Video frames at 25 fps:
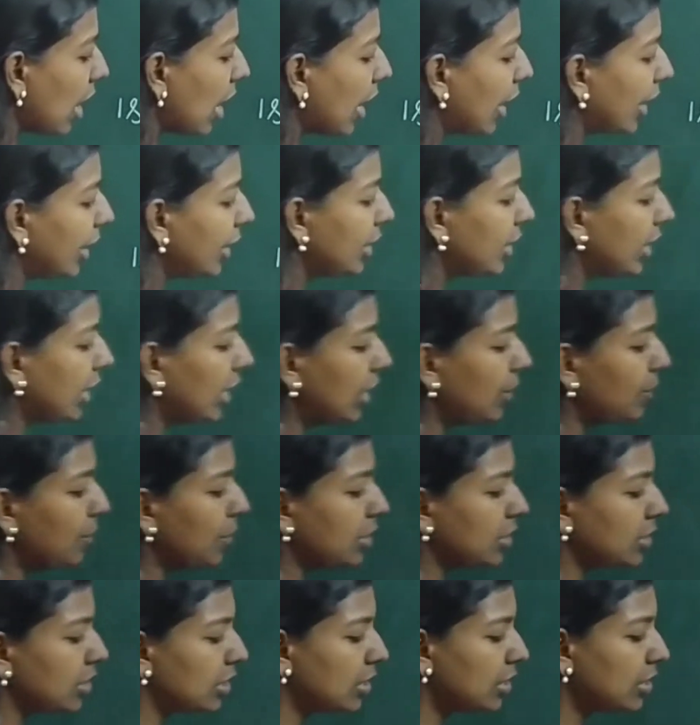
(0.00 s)
I name
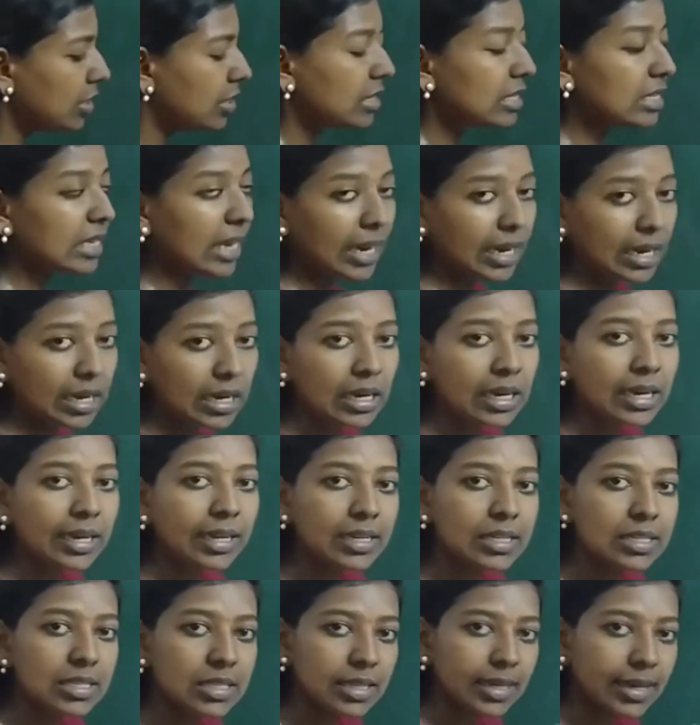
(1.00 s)
it saying it
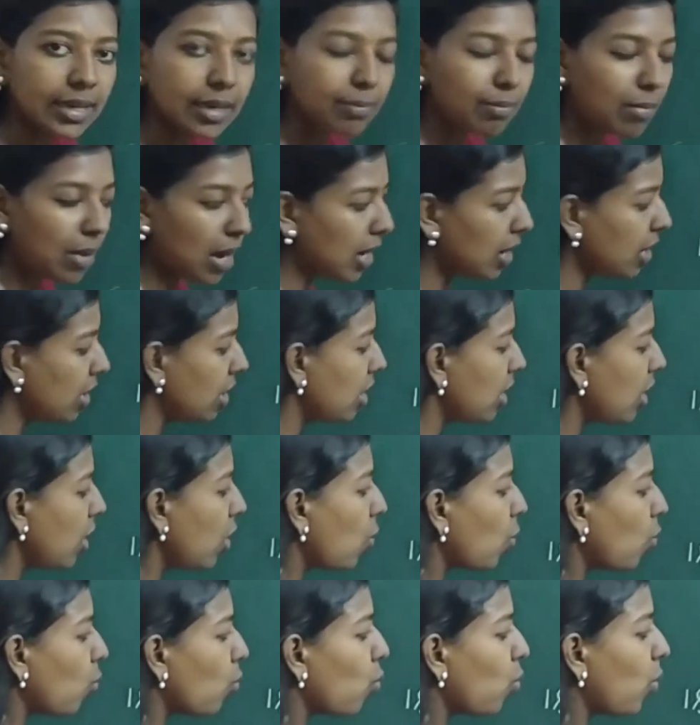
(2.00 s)
is sigma
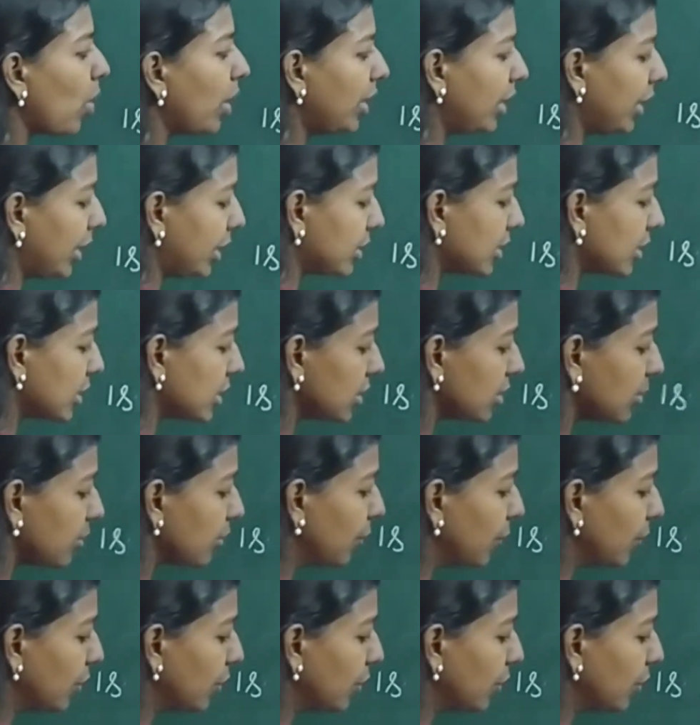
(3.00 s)
1s,